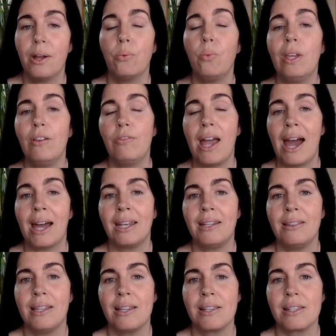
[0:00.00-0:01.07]
We've
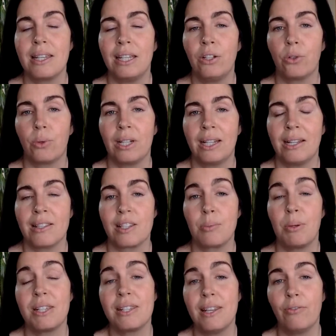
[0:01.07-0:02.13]
added this ingredient
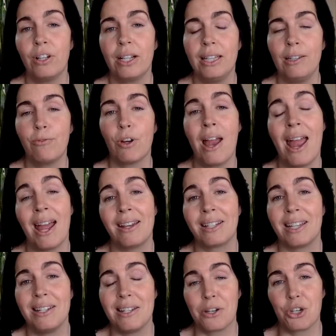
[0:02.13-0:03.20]
specifically for hand
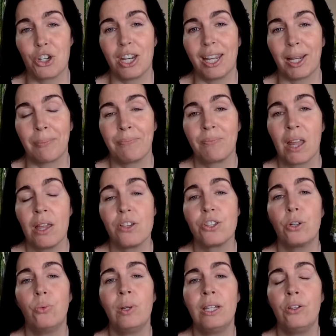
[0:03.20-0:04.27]
conditioning. So
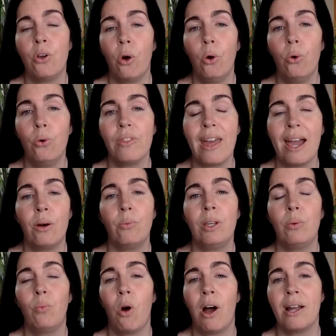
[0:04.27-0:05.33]
we know that we
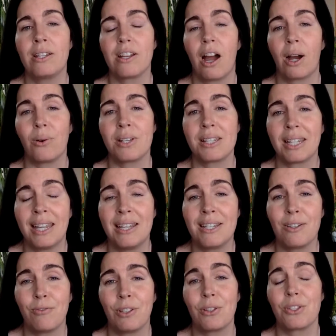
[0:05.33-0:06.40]
want our skin
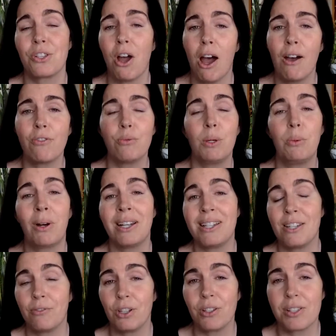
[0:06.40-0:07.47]
to feel soft, we want it
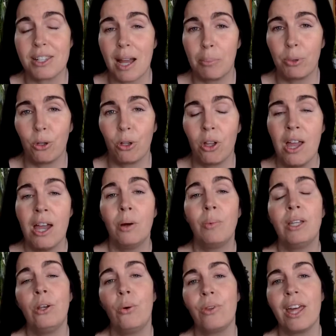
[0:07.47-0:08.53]
to feel supple. We
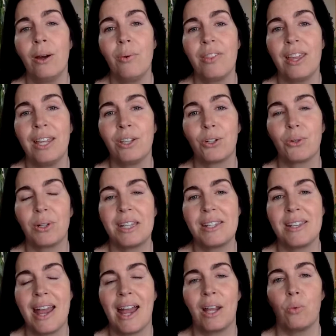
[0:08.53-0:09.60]
know that with increased
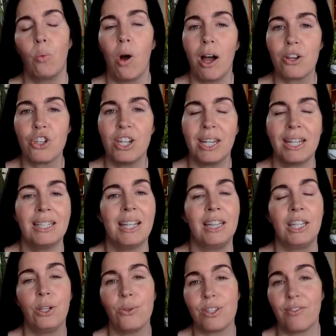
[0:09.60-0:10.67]
hand washing and then
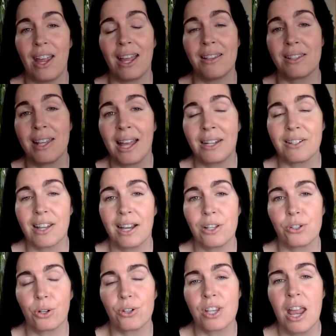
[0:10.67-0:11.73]
the use of hand
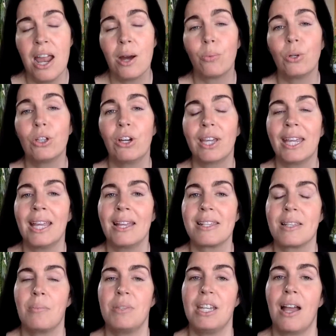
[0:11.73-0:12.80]
sanitizers, we're looking at
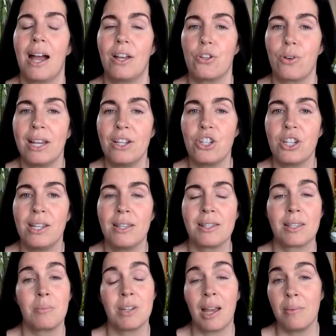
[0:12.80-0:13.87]
some dehydration,
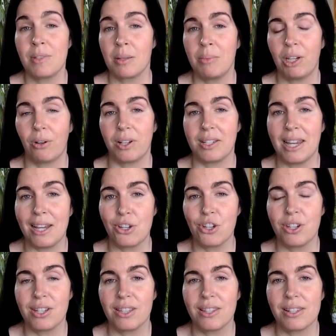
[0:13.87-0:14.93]
sometimes some
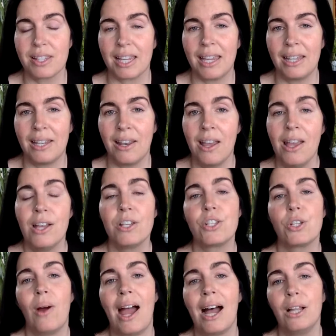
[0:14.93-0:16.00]
irritation to the skin.
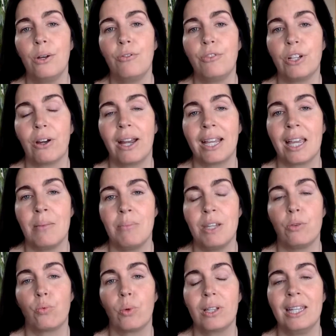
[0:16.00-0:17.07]
So aloe vera can
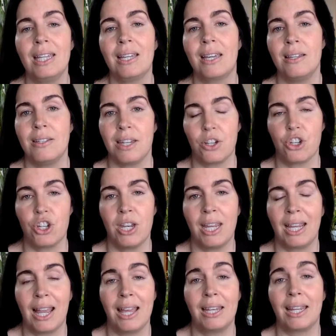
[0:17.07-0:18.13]
be really
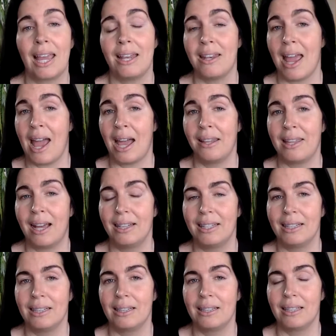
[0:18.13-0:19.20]
conditioning and again, add that
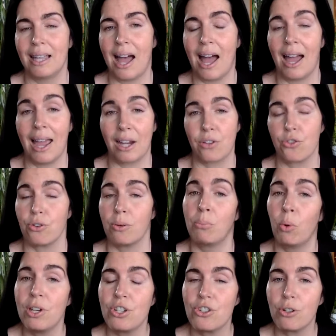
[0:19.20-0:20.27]
little extra
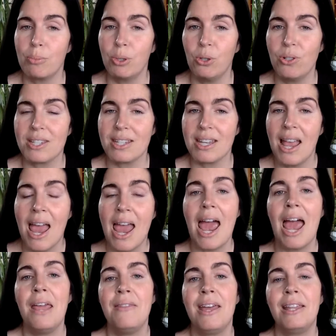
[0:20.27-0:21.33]
moisture boost.
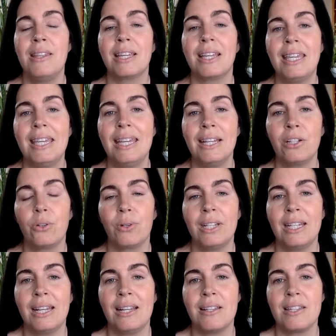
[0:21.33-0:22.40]
And then the key
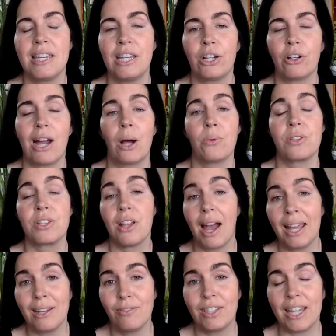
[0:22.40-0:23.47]
ingredient here
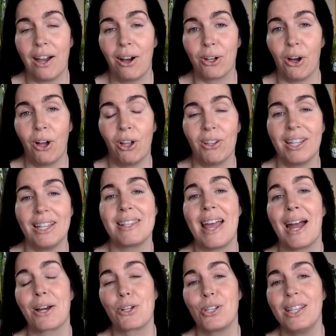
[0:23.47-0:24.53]
outside of the alcohol is
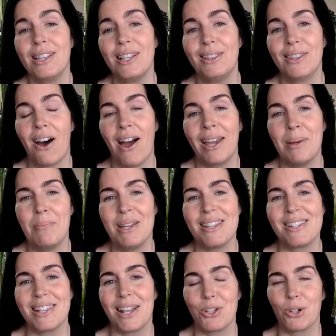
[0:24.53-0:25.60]
actually the lime
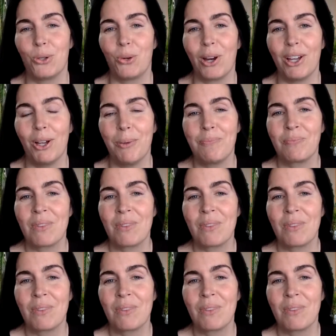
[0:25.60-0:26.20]
essential oil.